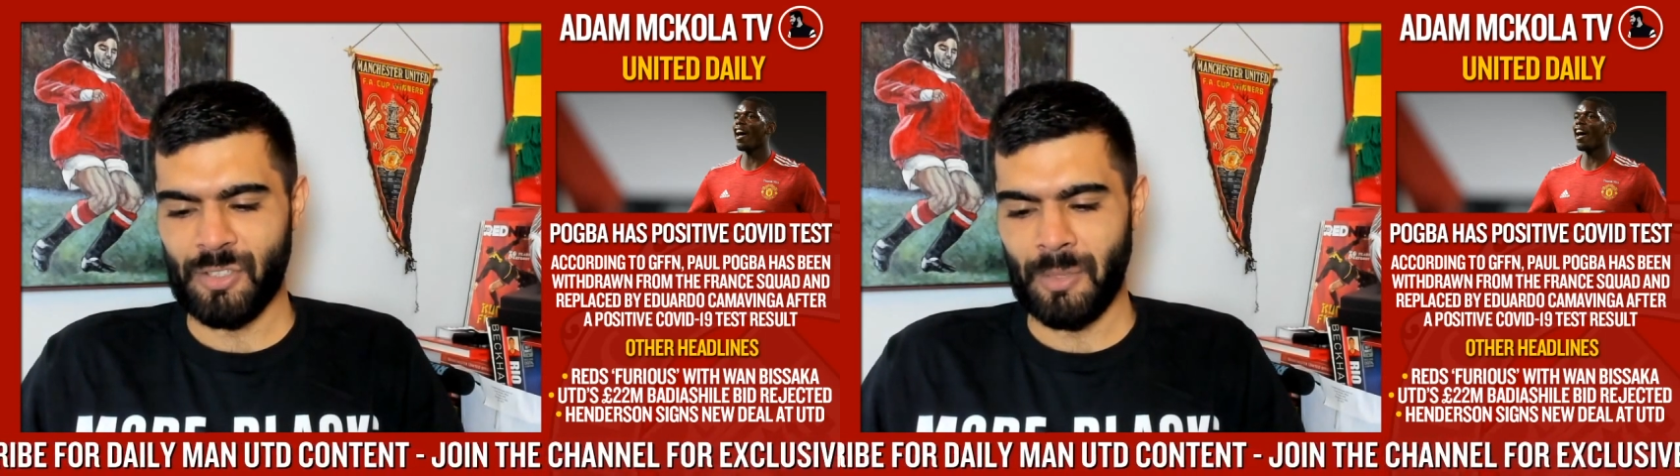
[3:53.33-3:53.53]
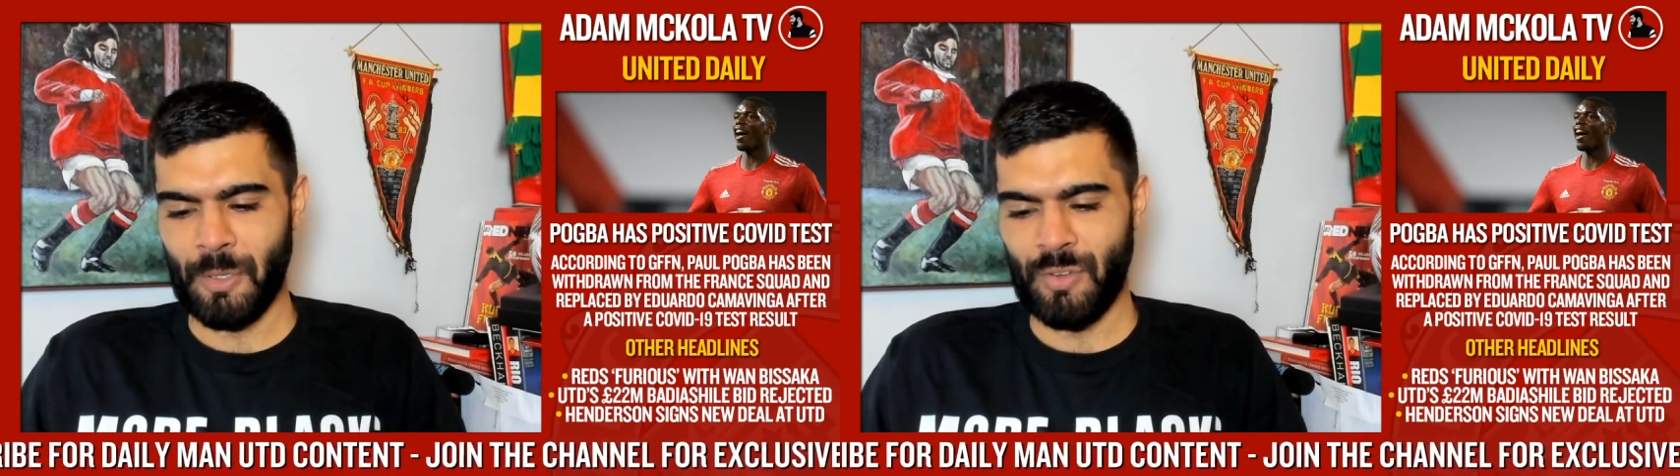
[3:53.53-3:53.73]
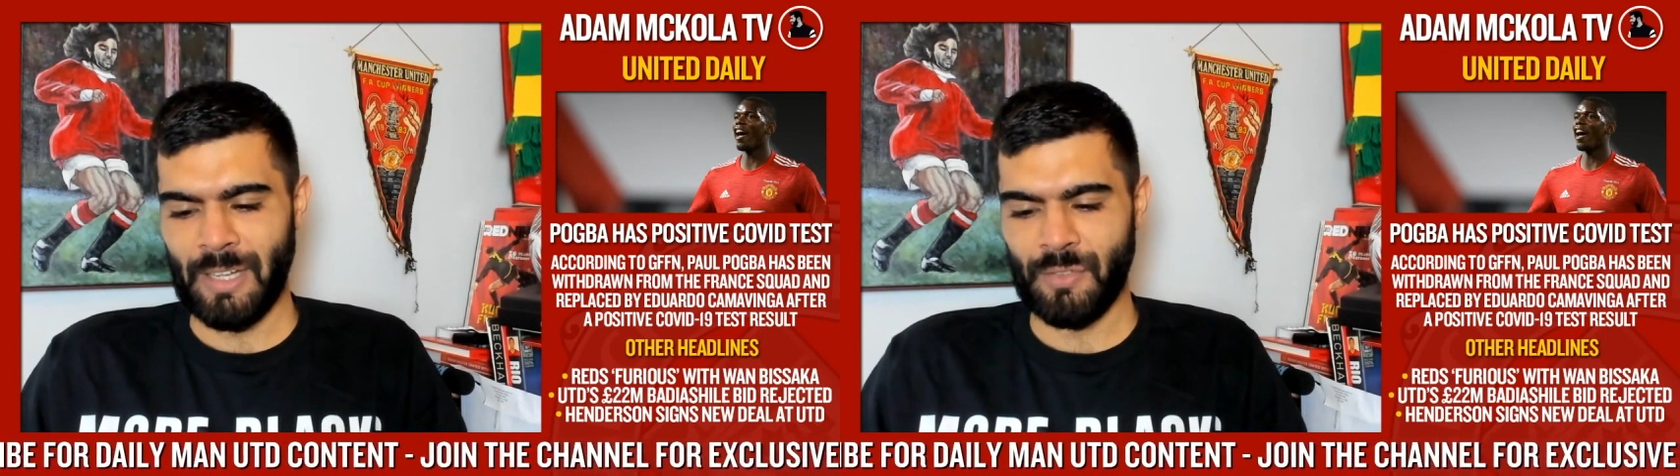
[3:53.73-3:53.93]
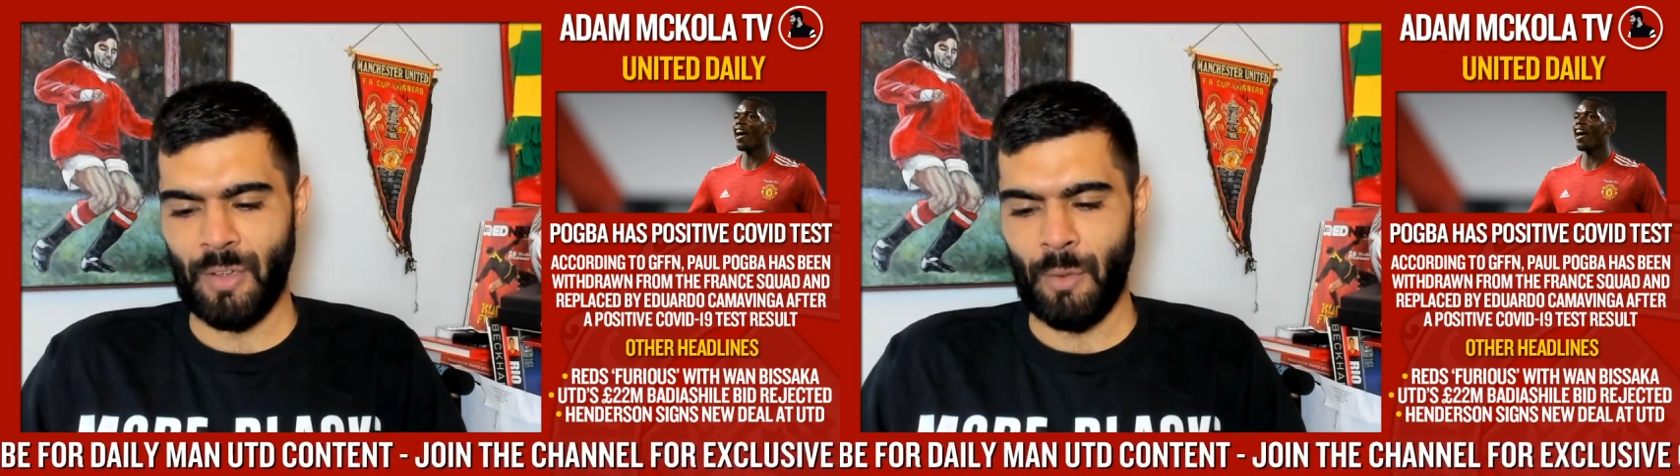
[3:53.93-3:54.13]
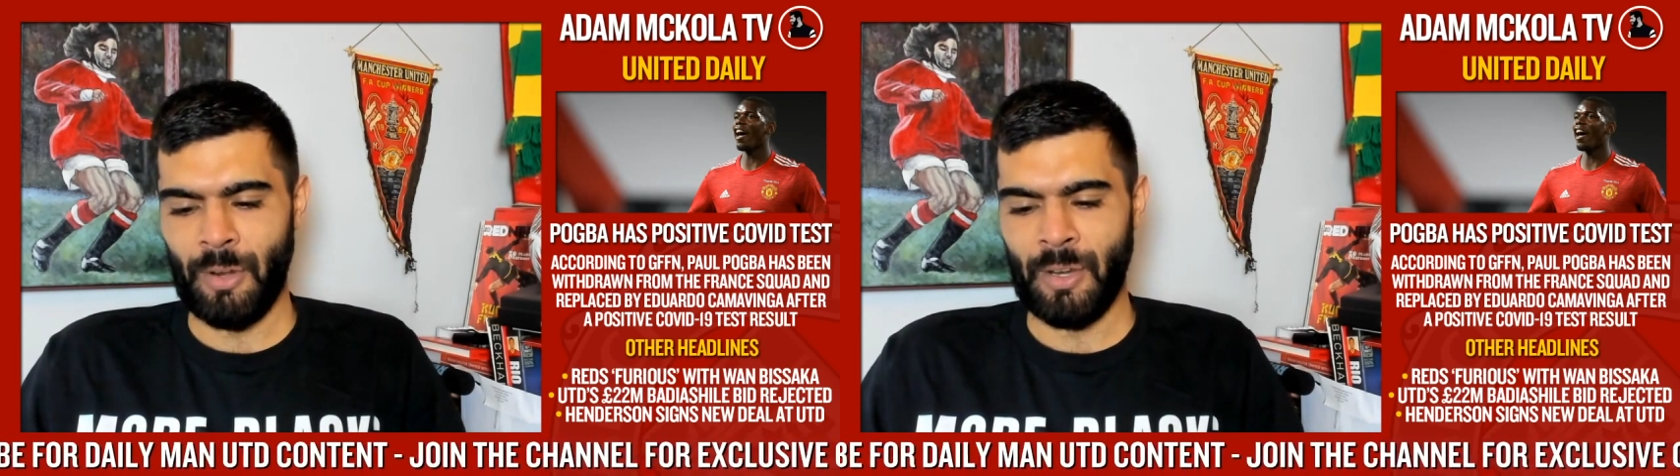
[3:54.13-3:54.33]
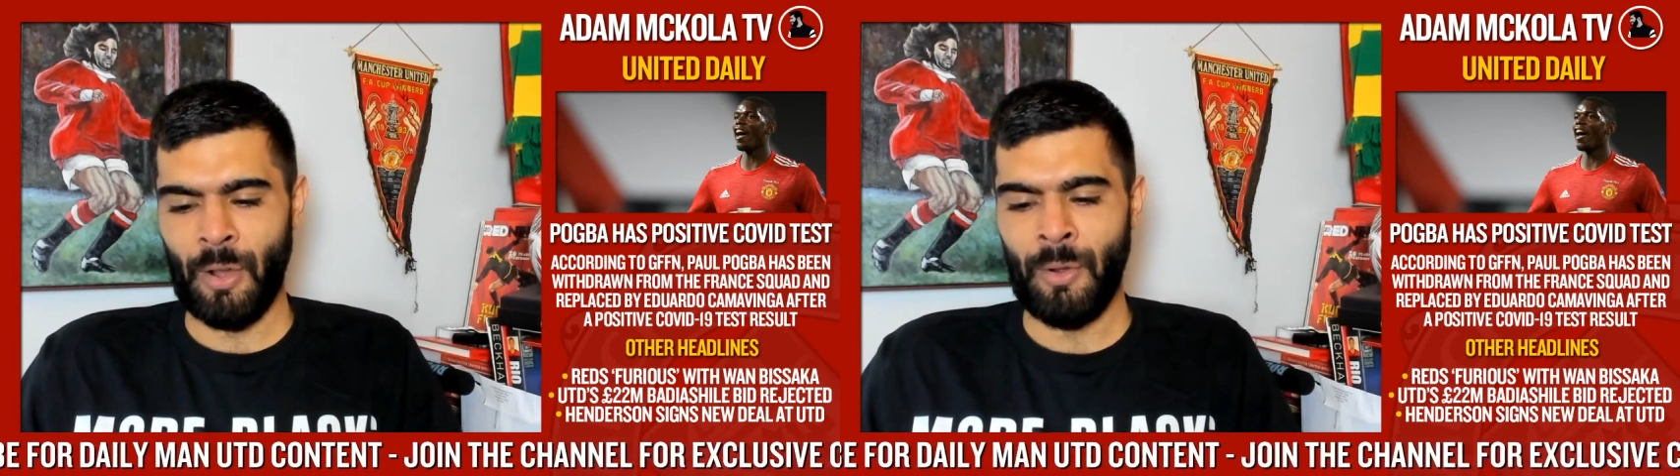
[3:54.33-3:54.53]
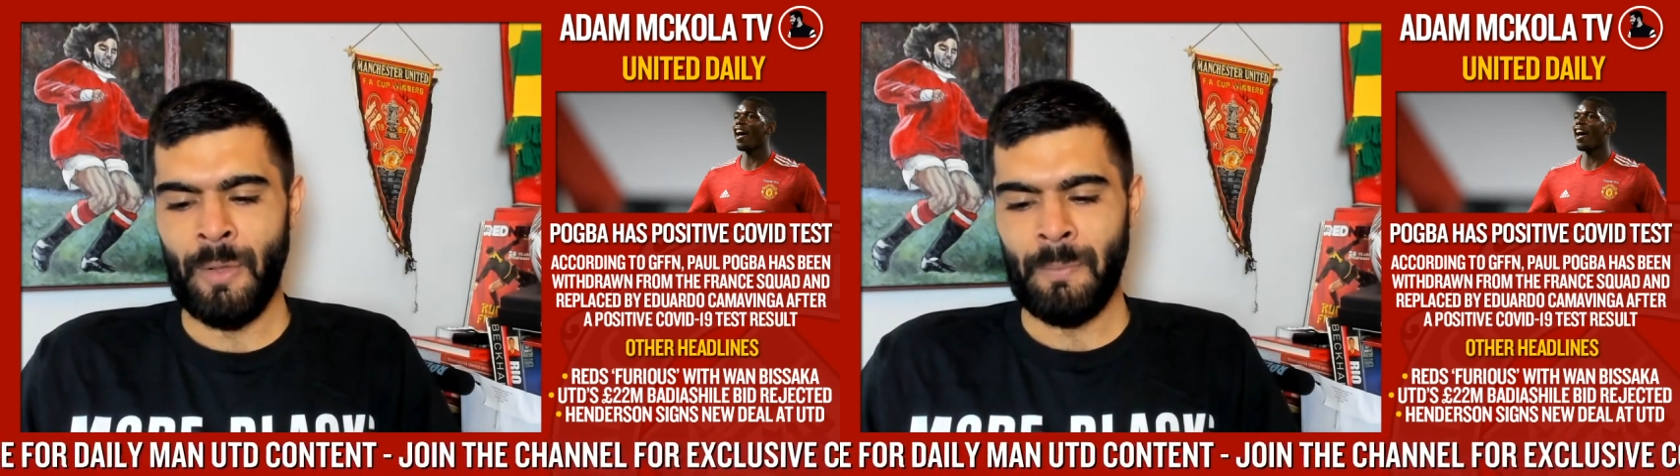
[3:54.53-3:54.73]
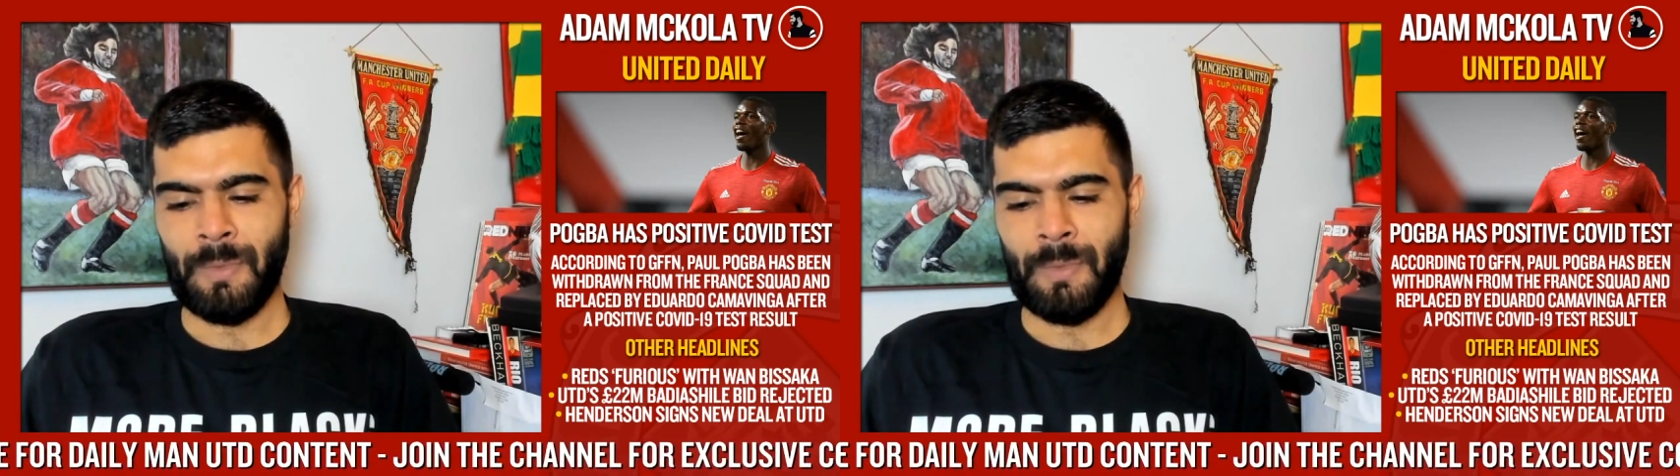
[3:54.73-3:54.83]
summer transfer window.